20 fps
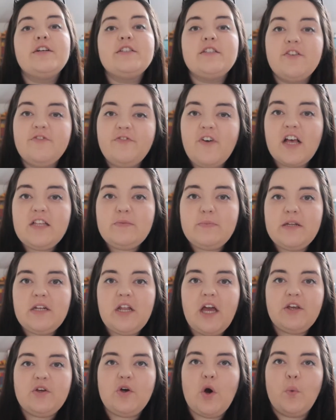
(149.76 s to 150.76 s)
So the first pin
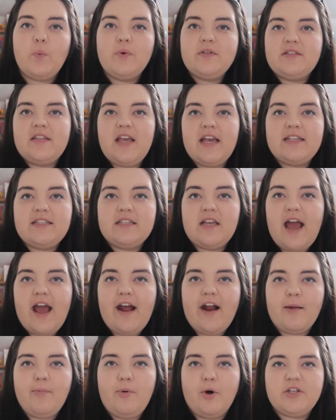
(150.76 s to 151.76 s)
I got was this
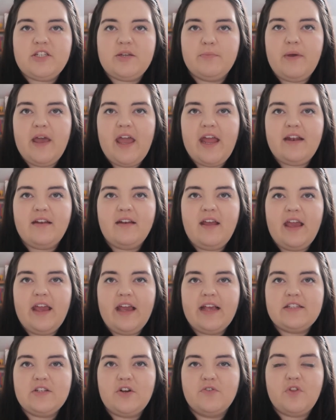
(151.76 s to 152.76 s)
Harry Potter pin. It
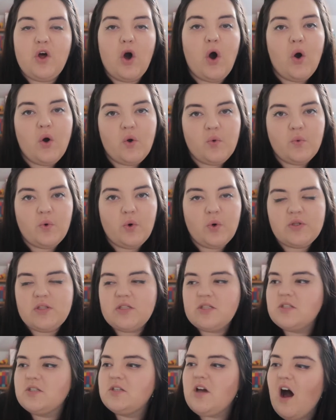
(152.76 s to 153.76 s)
is of the
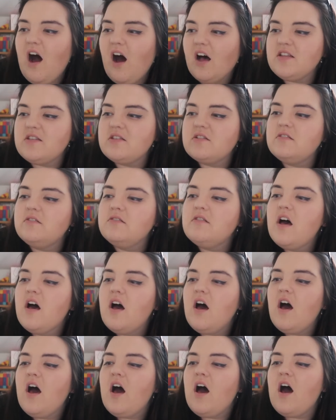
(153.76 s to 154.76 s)
Hogwarts Castle.
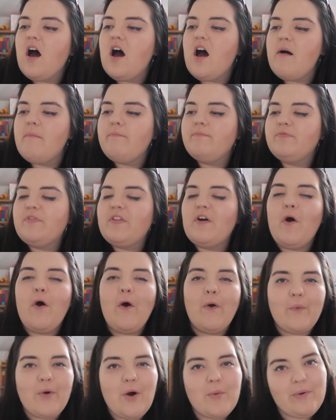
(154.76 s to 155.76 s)
Oh
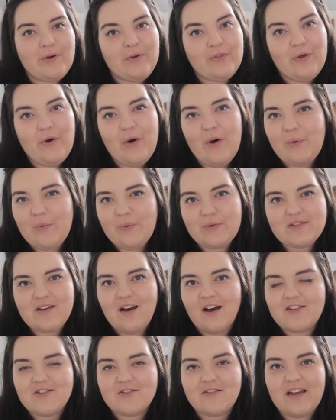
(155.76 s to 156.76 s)
my god, the Hogwarts
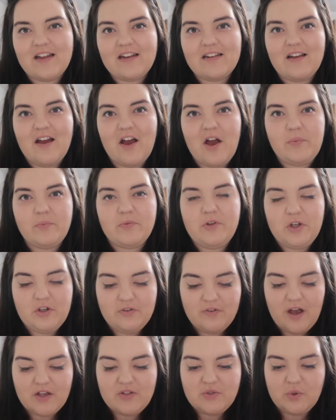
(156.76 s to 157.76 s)
Castle in
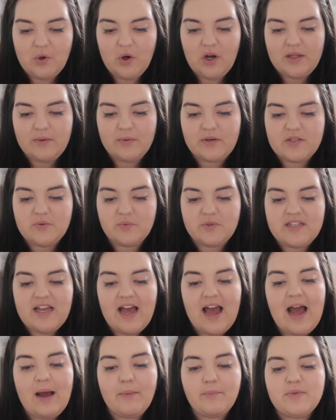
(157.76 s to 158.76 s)
Universal Hollywood was
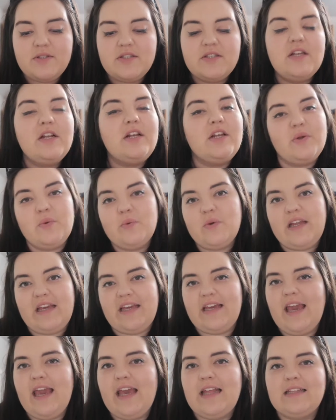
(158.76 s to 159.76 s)

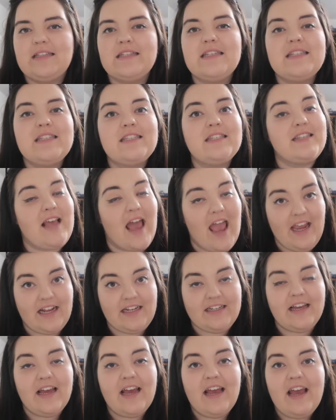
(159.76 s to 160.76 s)
absolutely
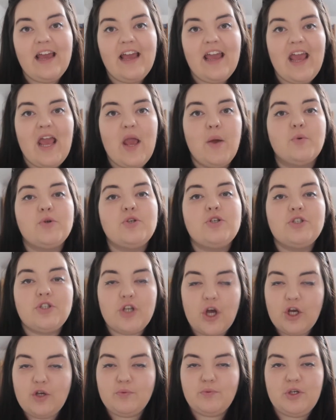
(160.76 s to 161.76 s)
insane. It was
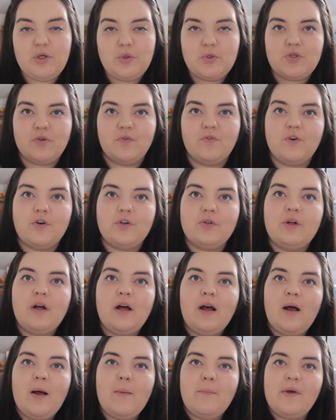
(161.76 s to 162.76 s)
so beautiful.
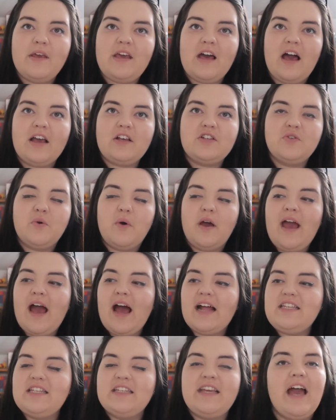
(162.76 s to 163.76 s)
But yeah, so I
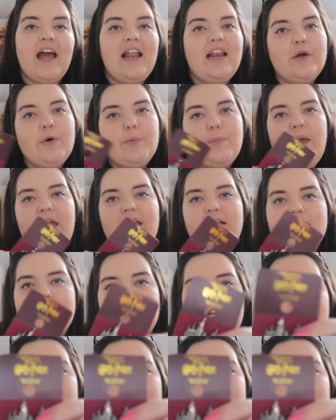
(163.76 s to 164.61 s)
had to get a little pin to